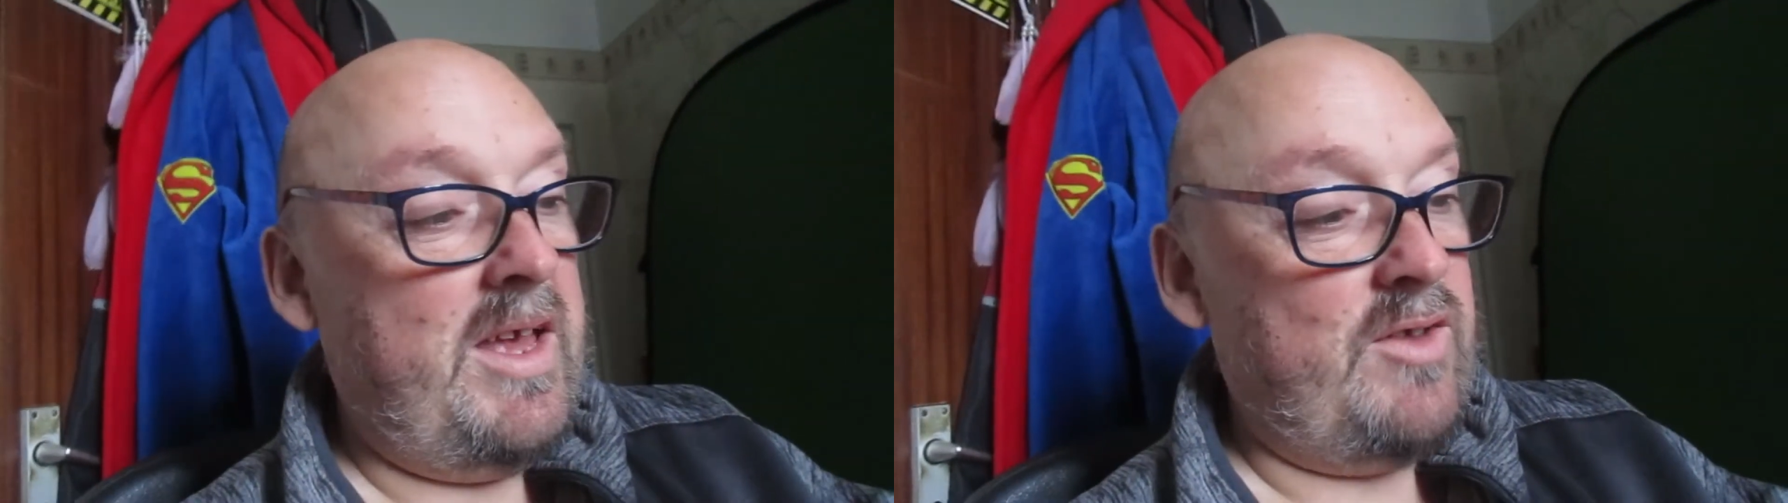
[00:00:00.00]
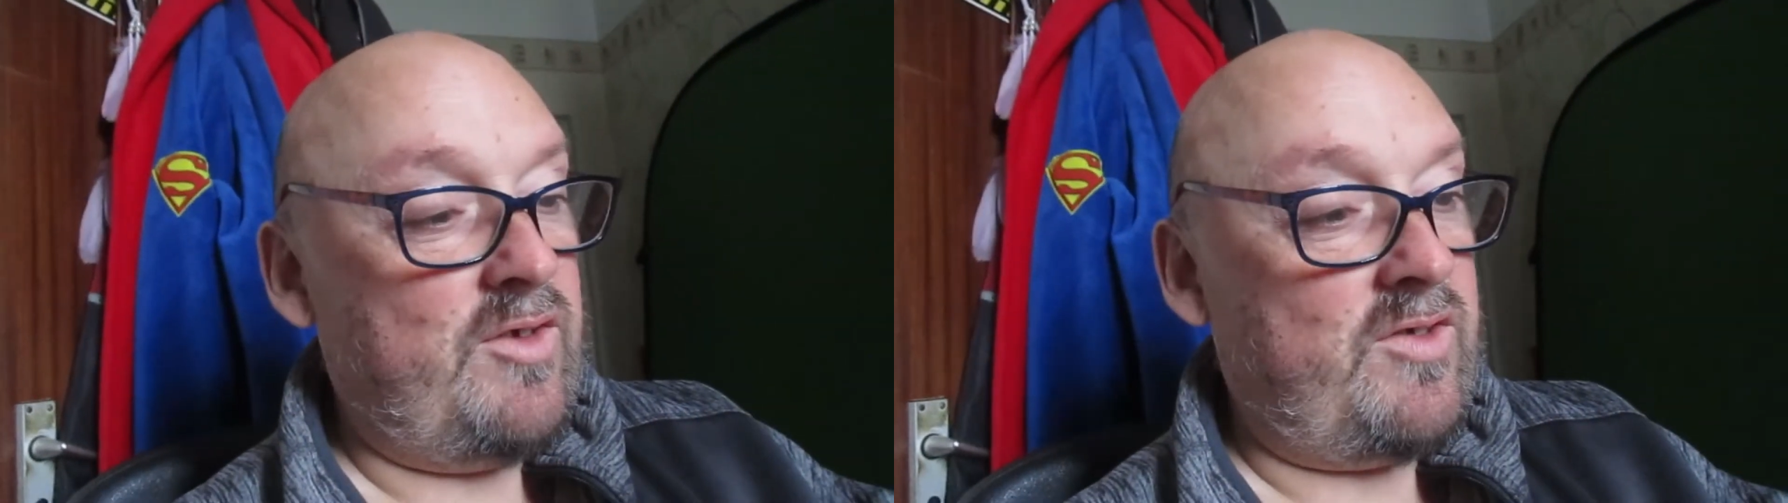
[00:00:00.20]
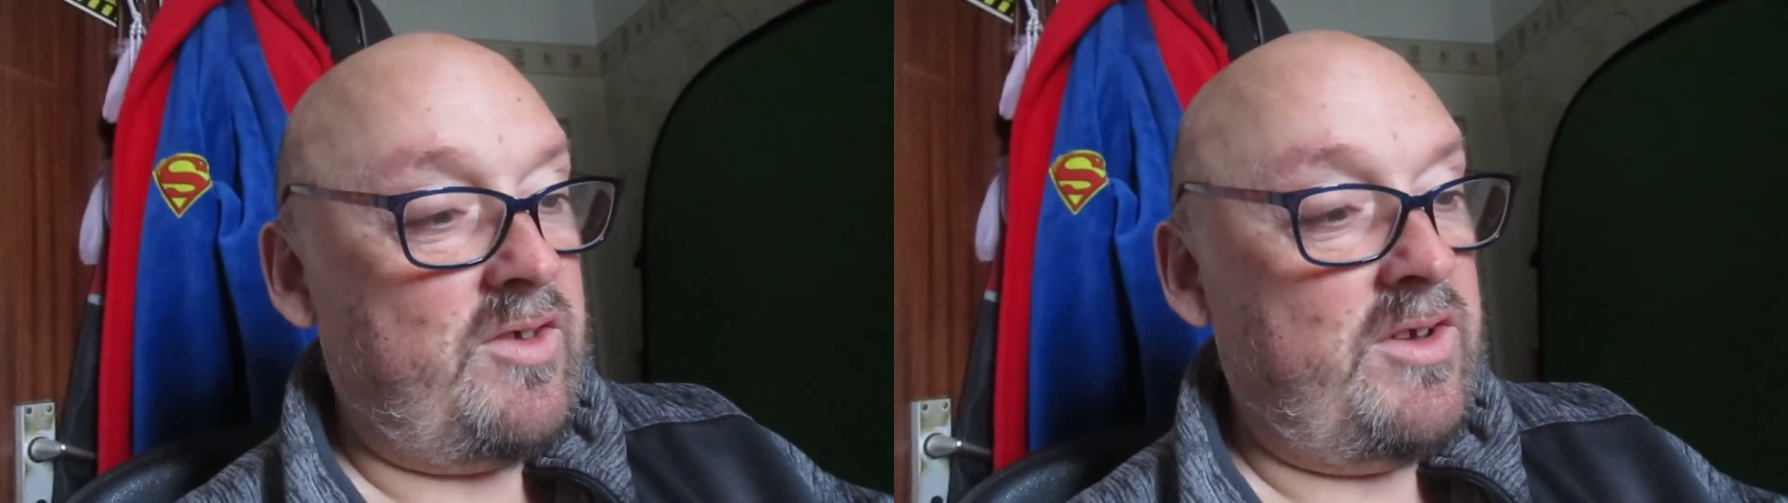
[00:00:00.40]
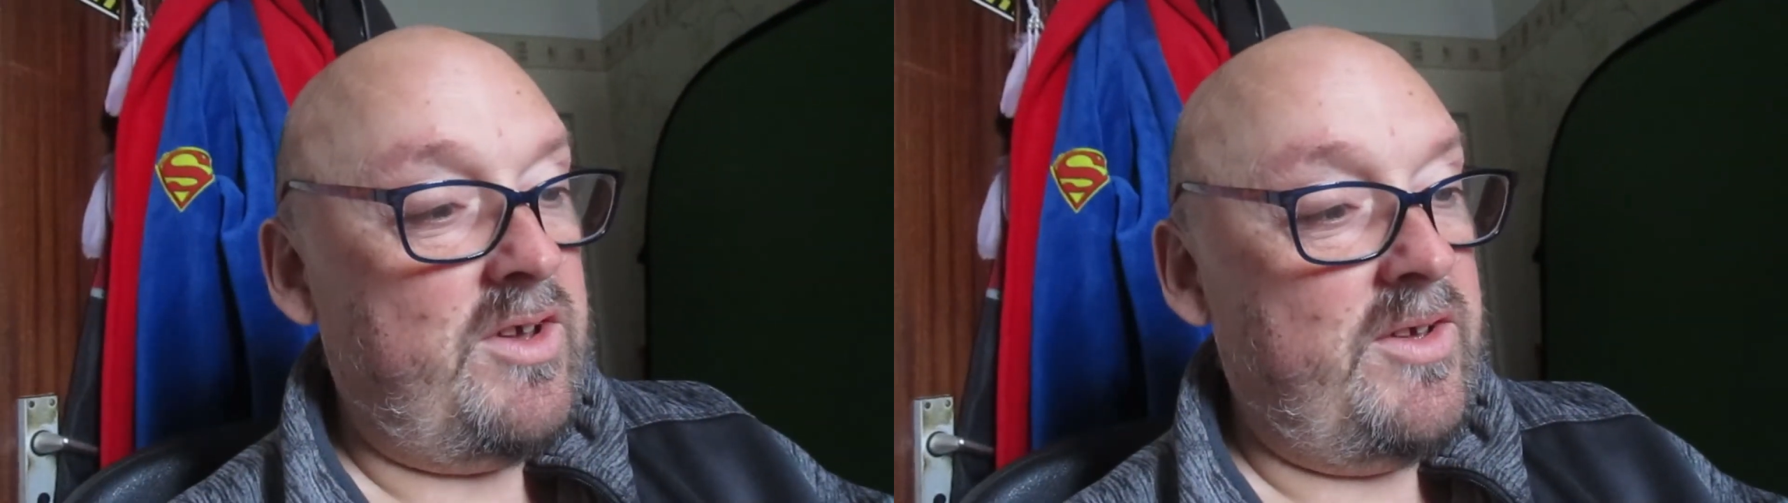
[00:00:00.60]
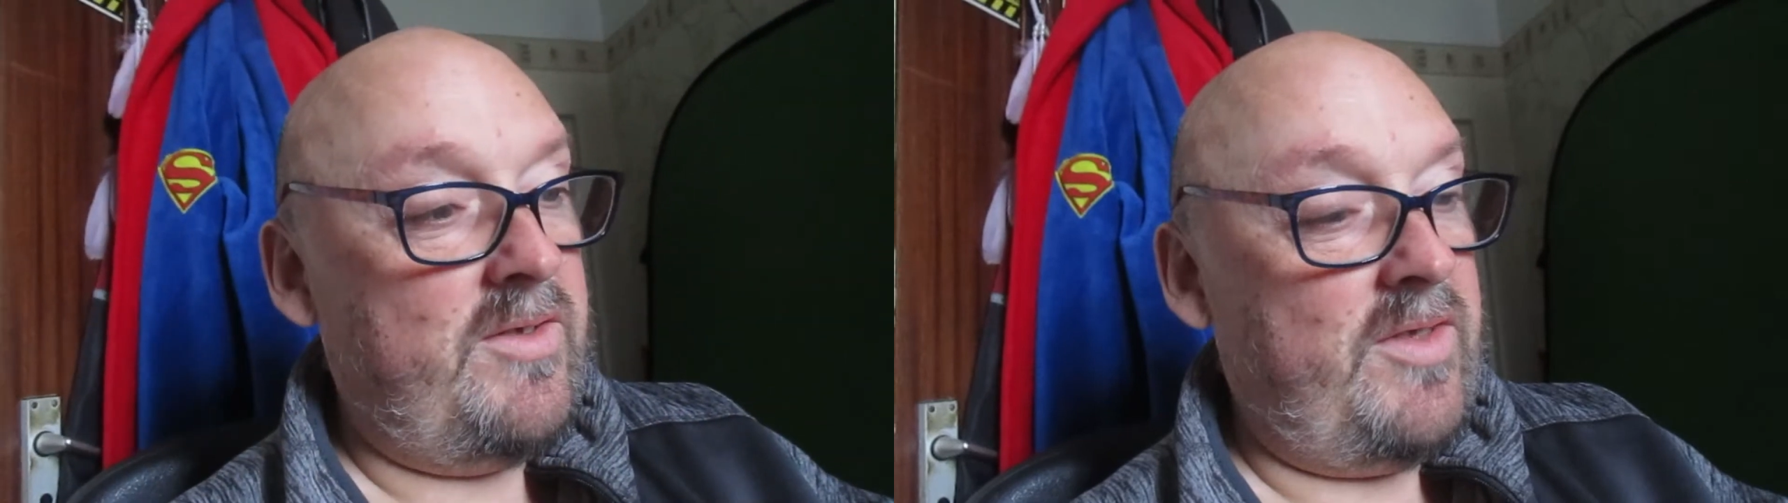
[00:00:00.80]
just to
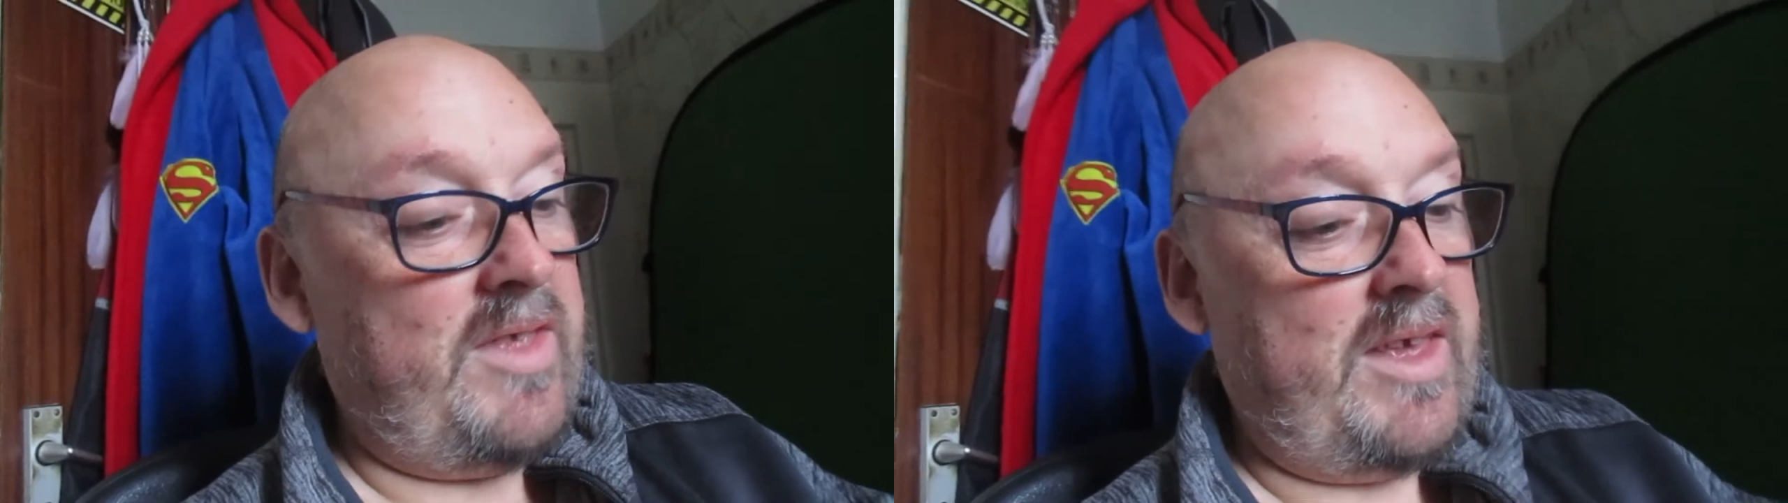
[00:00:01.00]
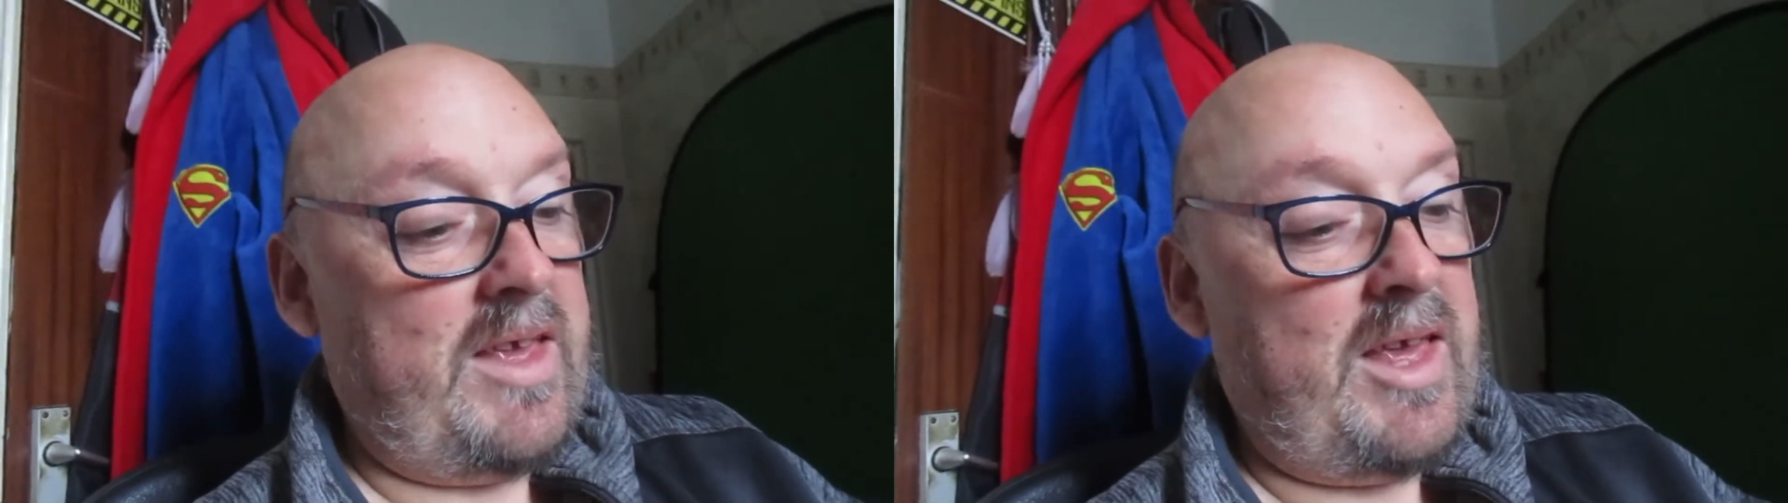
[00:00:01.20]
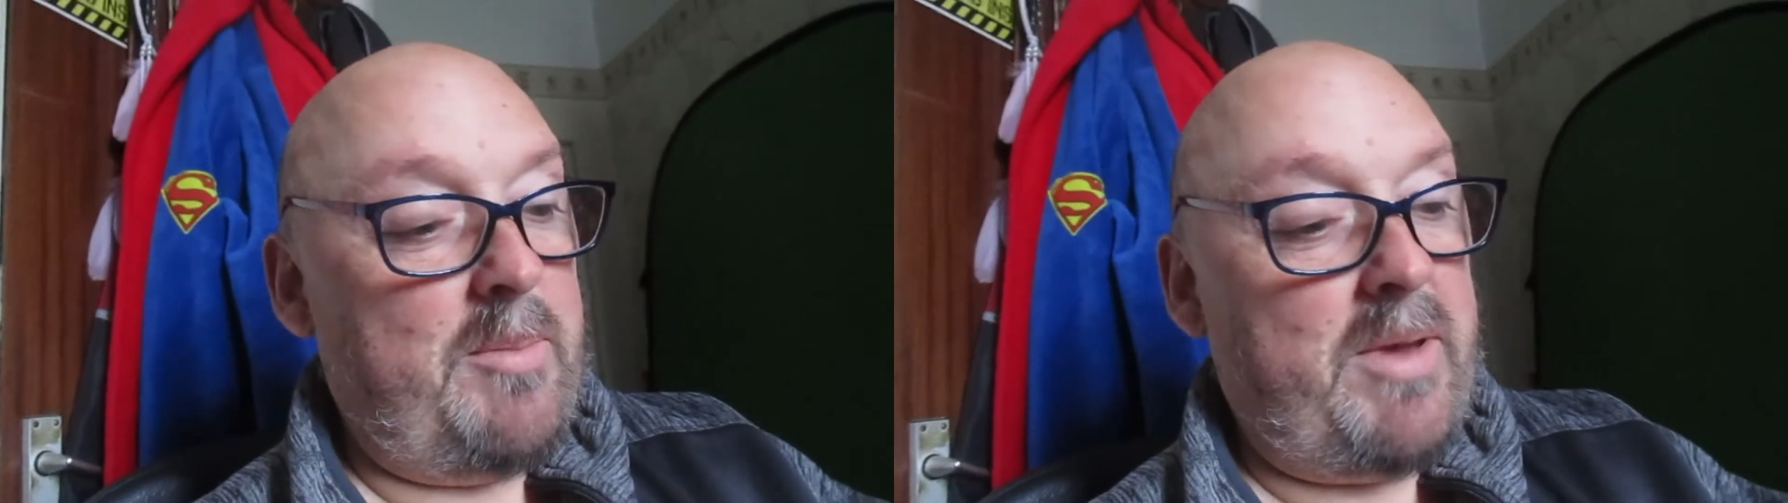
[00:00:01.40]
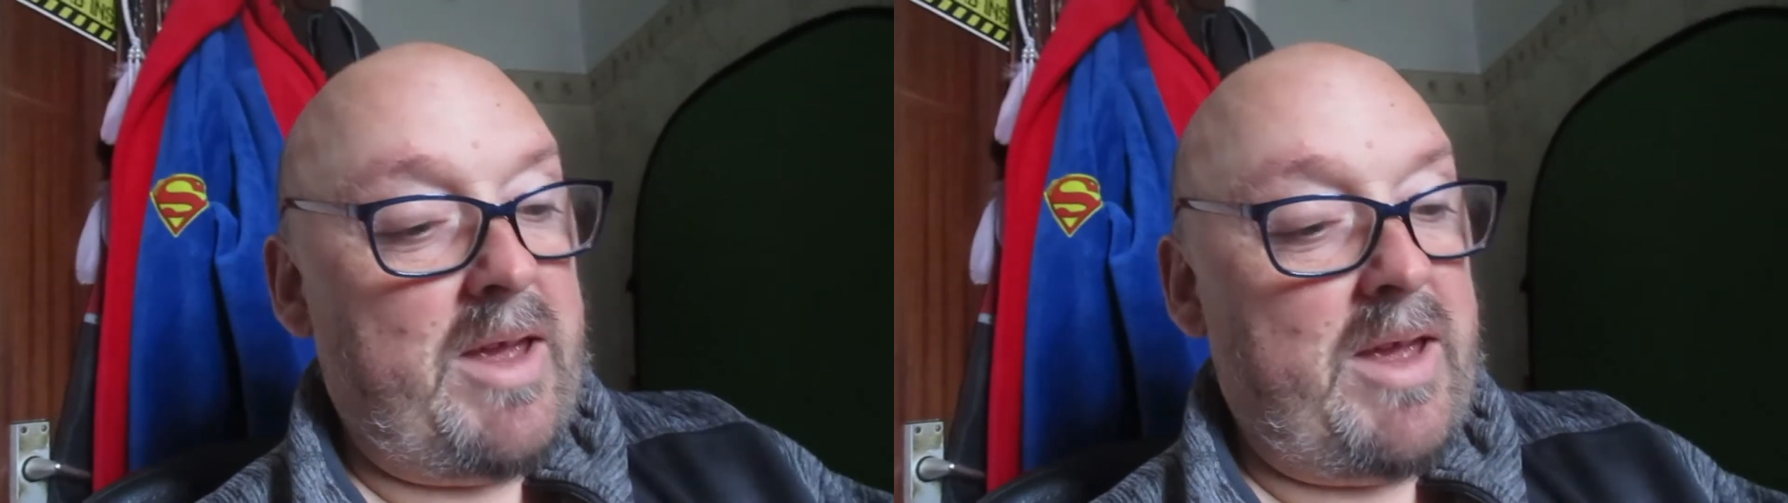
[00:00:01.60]
keep